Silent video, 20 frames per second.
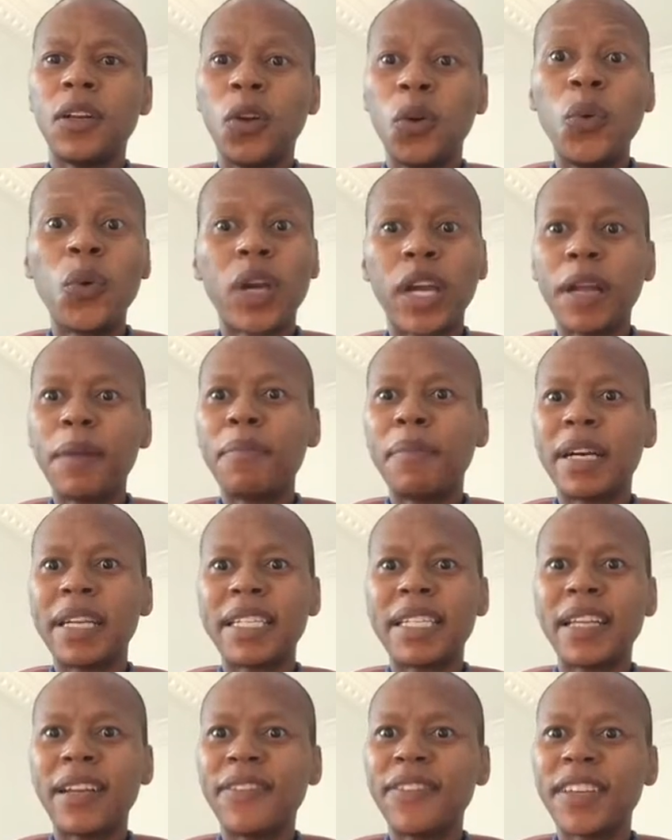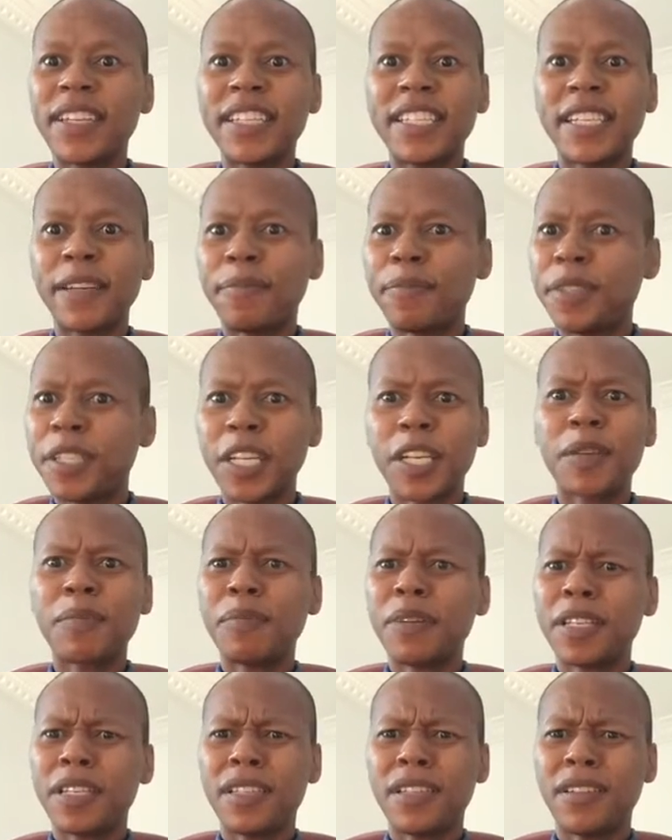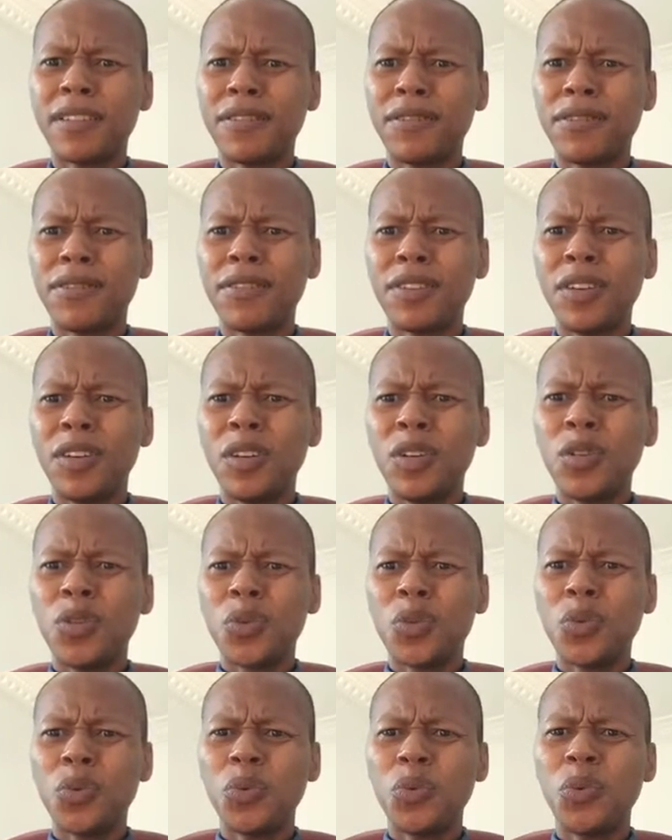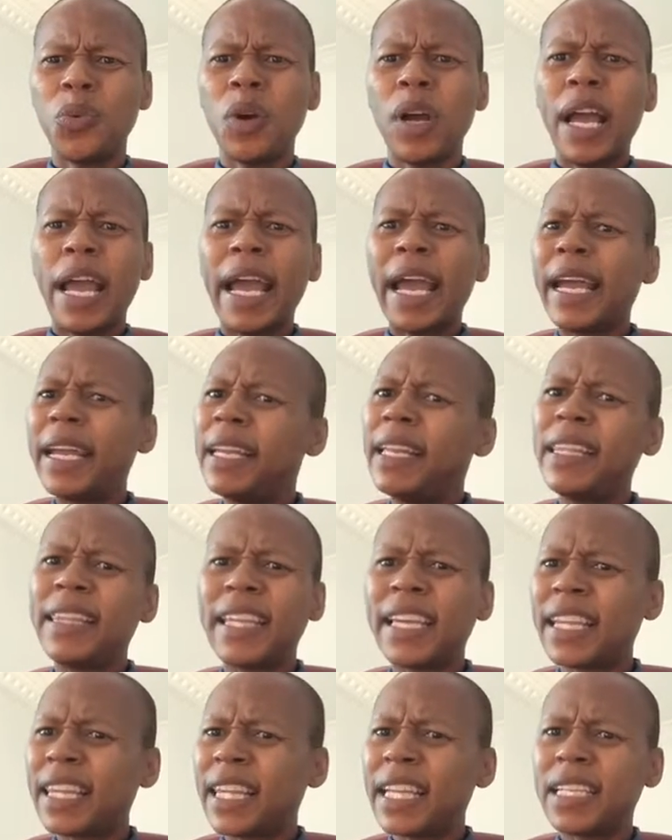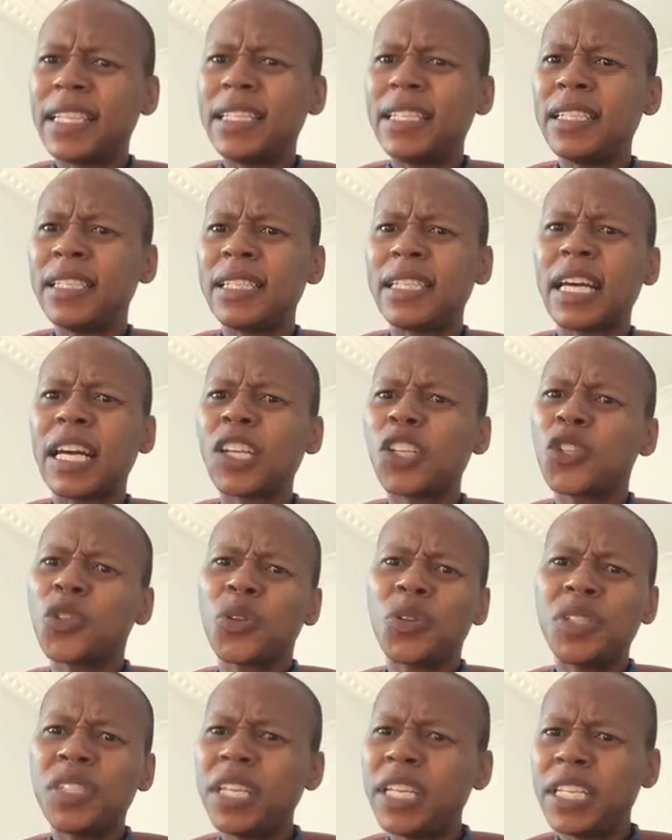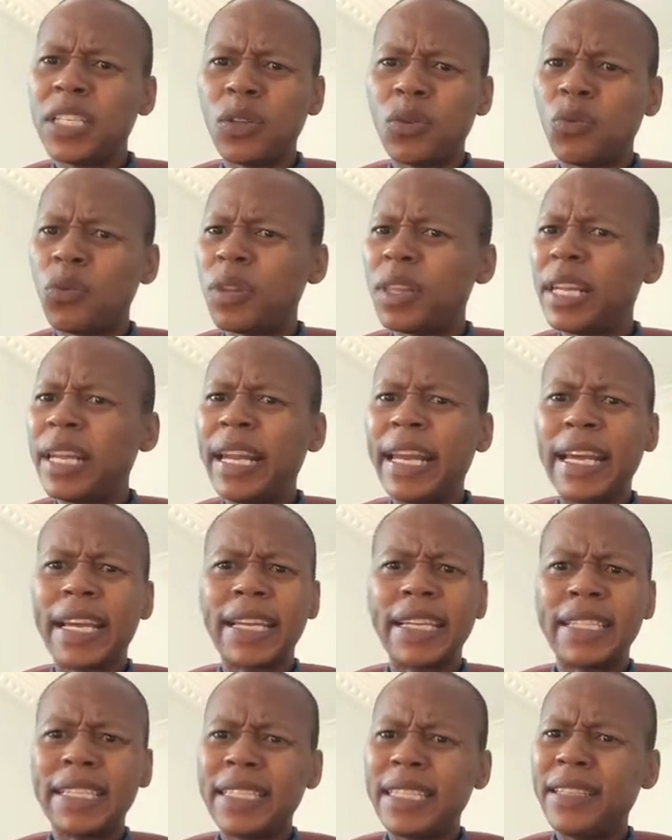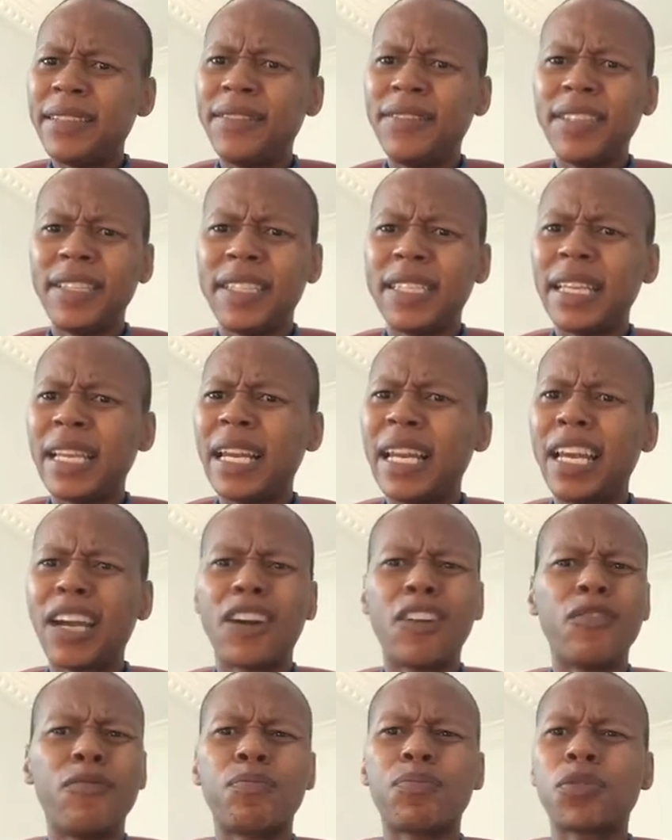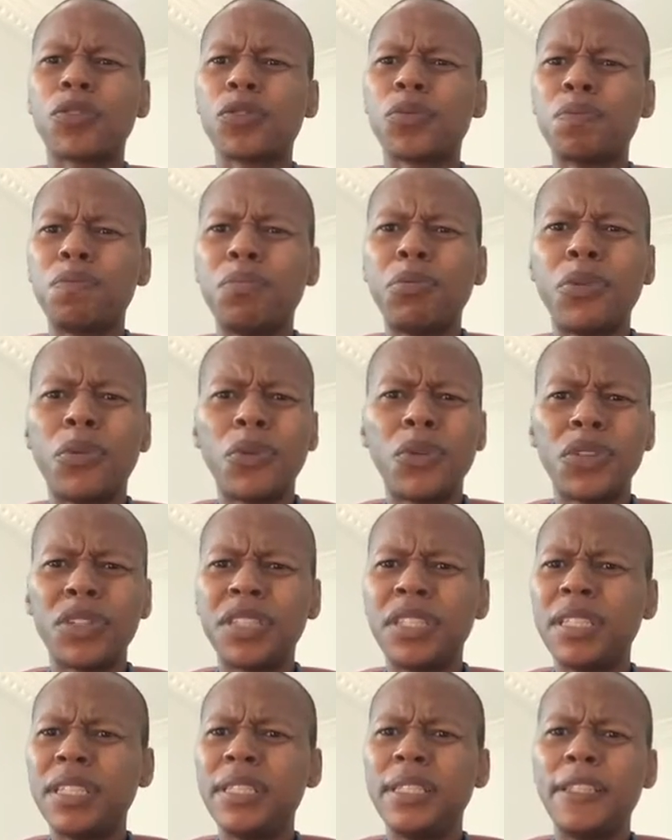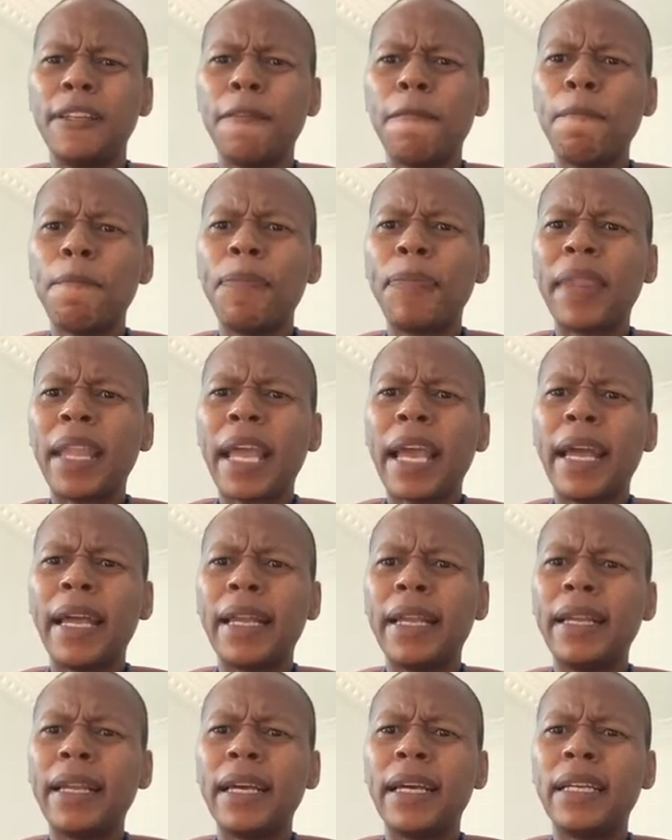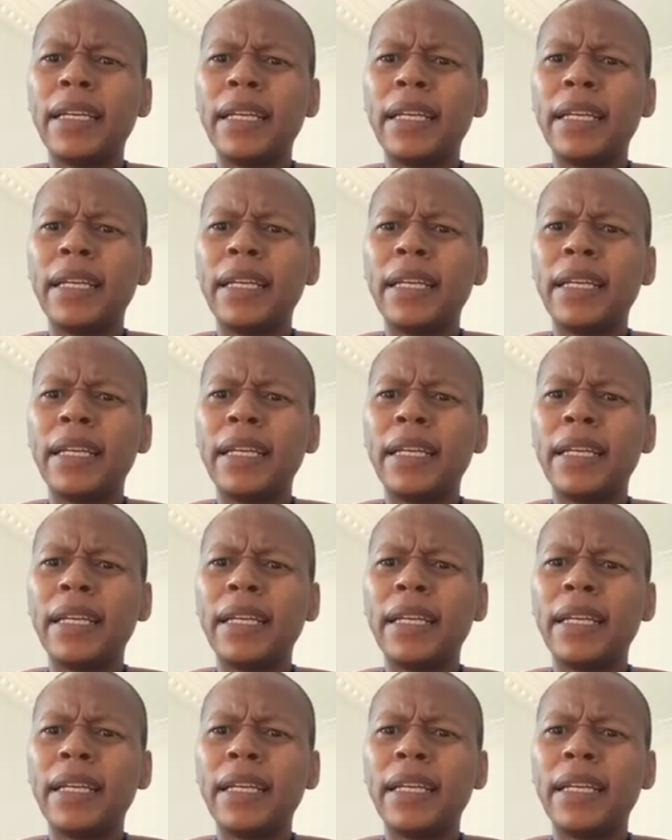look at myself and subject myself to anything that is associated with negativity, lack of prosperity, and